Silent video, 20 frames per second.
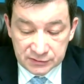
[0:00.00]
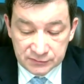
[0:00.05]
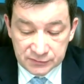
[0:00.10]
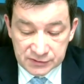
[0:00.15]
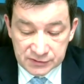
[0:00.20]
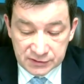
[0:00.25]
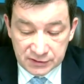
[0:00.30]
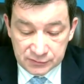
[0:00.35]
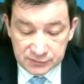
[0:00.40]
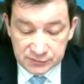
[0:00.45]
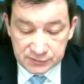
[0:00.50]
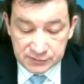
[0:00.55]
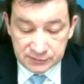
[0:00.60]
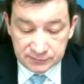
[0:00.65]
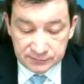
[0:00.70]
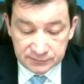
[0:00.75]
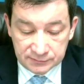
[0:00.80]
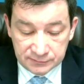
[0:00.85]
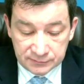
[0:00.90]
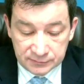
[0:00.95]
All
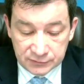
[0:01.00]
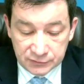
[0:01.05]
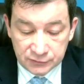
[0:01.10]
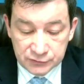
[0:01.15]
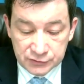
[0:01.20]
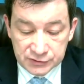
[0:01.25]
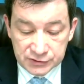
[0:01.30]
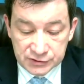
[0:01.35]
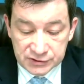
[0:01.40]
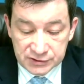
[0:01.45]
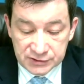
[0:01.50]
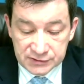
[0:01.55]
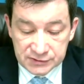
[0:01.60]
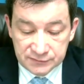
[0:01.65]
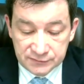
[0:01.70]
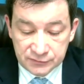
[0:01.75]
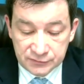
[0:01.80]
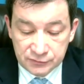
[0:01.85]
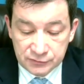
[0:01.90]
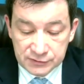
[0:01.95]
final status
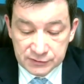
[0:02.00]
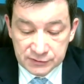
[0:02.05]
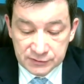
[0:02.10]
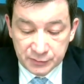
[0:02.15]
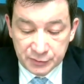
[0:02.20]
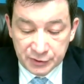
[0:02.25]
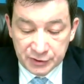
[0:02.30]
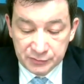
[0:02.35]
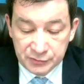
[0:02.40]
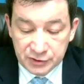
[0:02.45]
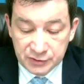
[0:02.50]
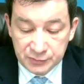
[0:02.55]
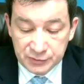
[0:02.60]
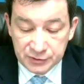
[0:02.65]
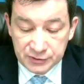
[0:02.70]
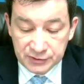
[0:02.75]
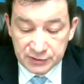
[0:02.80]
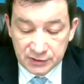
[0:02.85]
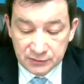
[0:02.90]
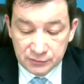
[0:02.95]
issues must be
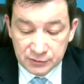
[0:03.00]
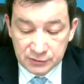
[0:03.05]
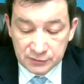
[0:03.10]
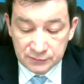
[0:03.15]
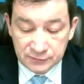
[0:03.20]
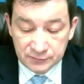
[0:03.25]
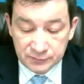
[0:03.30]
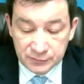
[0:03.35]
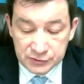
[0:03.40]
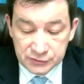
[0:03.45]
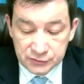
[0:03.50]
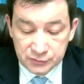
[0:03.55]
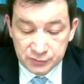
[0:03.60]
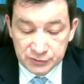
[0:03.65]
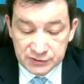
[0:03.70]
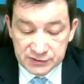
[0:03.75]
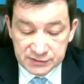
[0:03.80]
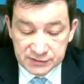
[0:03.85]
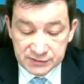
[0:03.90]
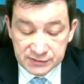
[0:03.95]
solved during
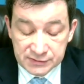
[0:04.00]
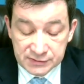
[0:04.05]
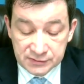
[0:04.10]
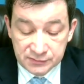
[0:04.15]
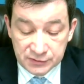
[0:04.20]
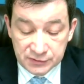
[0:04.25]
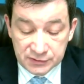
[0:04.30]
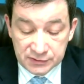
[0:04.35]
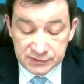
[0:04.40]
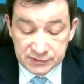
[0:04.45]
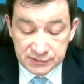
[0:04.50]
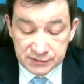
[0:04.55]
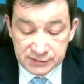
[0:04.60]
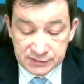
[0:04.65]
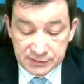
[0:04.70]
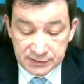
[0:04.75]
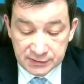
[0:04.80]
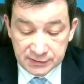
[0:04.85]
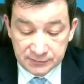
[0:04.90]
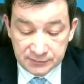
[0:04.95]
direct
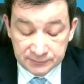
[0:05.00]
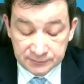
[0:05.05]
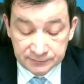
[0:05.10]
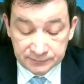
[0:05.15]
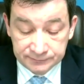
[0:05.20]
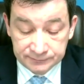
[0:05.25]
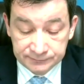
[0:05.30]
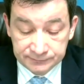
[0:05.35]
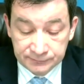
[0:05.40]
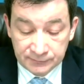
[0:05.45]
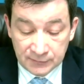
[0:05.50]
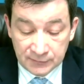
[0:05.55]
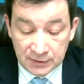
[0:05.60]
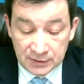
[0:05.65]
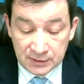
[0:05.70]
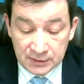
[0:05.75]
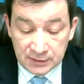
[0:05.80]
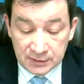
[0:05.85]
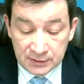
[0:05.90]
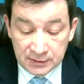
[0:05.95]
negotiations
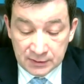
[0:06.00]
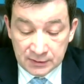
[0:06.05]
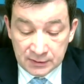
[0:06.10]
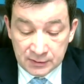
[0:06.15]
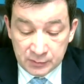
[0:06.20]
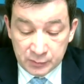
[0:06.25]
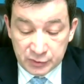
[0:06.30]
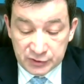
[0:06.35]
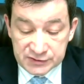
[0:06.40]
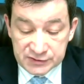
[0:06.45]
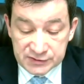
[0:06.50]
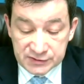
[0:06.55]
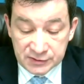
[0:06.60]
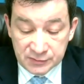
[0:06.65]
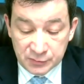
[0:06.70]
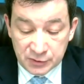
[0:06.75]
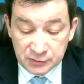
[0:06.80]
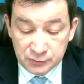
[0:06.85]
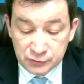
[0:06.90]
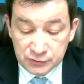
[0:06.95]
between Palestinians and
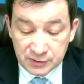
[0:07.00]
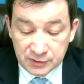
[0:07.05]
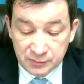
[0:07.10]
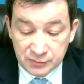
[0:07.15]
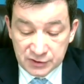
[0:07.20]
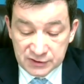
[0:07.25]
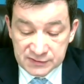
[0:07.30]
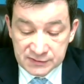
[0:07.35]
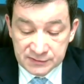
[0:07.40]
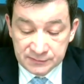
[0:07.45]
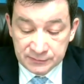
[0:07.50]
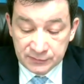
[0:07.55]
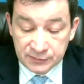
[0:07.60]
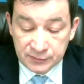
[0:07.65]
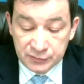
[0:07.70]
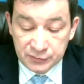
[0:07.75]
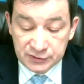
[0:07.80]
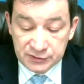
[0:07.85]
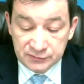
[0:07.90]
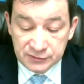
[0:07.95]
Israelis.
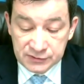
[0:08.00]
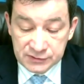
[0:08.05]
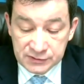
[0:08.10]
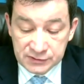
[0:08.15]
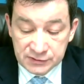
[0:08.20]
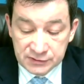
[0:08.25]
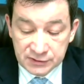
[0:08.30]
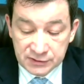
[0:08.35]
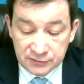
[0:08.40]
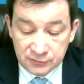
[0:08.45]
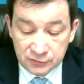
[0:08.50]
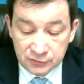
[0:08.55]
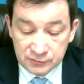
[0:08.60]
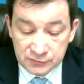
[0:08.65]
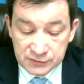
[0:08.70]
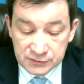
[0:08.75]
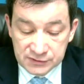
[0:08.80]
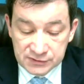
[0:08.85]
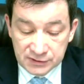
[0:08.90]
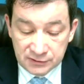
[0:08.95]
President
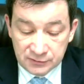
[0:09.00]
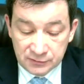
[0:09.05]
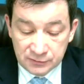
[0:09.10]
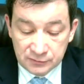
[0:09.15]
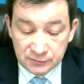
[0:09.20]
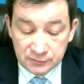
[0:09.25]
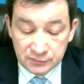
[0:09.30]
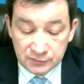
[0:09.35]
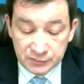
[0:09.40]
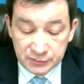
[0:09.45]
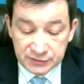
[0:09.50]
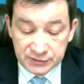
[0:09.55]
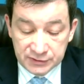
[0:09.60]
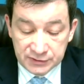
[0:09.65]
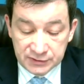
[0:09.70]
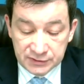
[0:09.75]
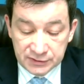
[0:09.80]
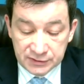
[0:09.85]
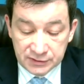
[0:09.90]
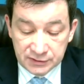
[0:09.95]
Abbas
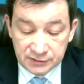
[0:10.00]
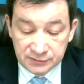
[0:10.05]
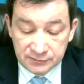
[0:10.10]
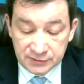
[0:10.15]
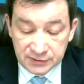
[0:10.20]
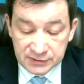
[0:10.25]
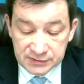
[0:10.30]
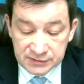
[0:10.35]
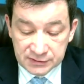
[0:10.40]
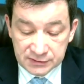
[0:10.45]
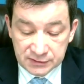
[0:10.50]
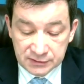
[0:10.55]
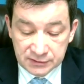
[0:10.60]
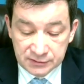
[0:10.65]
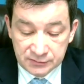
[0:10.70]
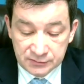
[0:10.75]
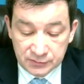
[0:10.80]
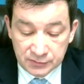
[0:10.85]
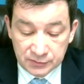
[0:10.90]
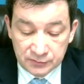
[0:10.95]
reaffirmed his
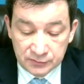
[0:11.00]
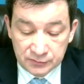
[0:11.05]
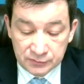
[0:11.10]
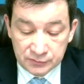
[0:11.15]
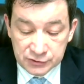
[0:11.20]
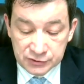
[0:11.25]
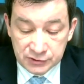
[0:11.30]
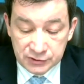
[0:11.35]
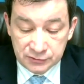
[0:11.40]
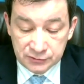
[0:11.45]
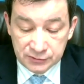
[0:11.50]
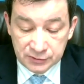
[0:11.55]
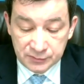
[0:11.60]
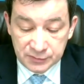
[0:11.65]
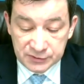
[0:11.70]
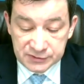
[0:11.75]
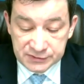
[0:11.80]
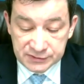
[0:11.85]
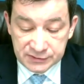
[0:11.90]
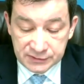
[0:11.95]
readiness for dialogue
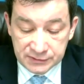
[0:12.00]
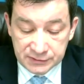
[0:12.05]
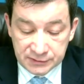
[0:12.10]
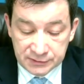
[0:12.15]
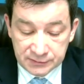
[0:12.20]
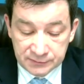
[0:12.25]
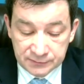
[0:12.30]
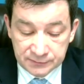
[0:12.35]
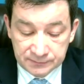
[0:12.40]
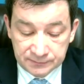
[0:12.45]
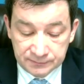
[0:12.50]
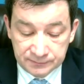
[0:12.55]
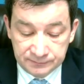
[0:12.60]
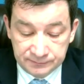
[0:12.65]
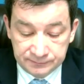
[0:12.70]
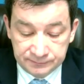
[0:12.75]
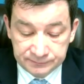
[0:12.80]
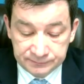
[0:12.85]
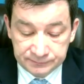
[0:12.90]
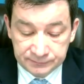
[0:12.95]
under the aegis of
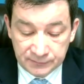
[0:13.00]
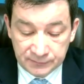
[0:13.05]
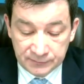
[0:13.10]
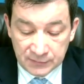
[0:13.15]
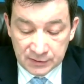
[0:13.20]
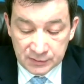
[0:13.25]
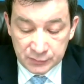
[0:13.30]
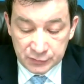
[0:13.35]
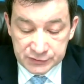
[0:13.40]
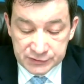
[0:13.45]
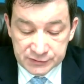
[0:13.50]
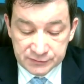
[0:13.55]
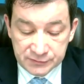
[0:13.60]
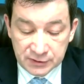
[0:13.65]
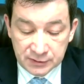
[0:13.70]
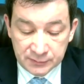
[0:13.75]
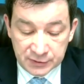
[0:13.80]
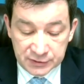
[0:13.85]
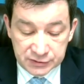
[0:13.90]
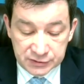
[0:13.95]
the Quartet of International